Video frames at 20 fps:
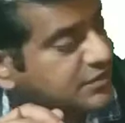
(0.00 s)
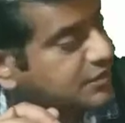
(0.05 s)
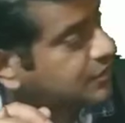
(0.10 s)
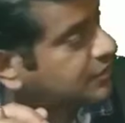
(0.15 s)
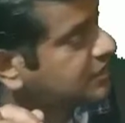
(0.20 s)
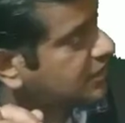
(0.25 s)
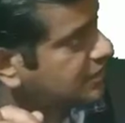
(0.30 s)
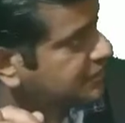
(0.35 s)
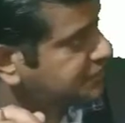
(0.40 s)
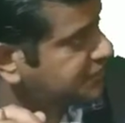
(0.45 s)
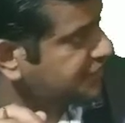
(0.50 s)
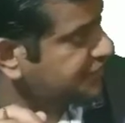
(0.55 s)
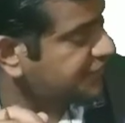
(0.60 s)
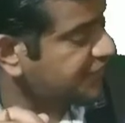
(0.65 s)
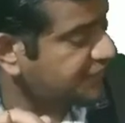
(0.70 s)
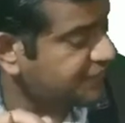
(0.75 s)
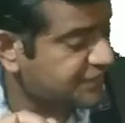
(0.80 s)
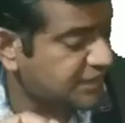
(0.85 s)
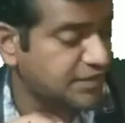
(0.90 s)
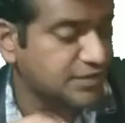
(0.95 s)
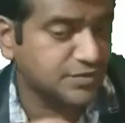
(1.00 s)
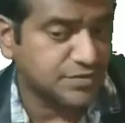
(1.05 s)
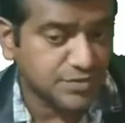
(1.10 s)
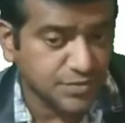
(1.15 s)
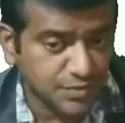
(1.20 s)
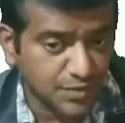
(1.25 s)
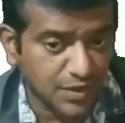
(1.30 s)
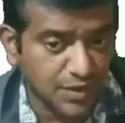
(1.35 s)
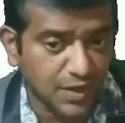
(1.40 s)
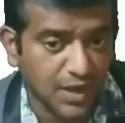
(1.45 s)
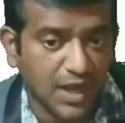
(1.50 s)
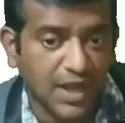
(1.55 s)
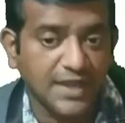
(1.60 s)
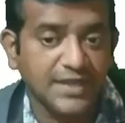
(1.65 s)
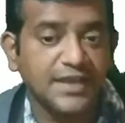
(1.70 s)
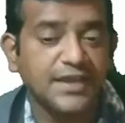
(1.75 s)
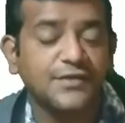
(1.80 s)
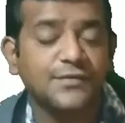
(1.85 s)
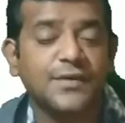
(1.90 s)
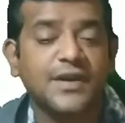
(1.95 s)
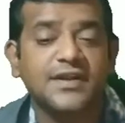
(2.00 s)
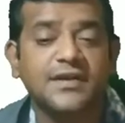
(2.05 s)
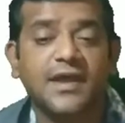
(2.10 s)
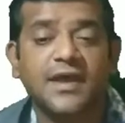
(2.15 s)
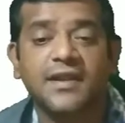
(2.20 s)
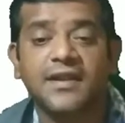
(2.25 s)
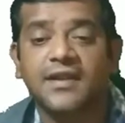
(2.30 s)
2015, to higher vendor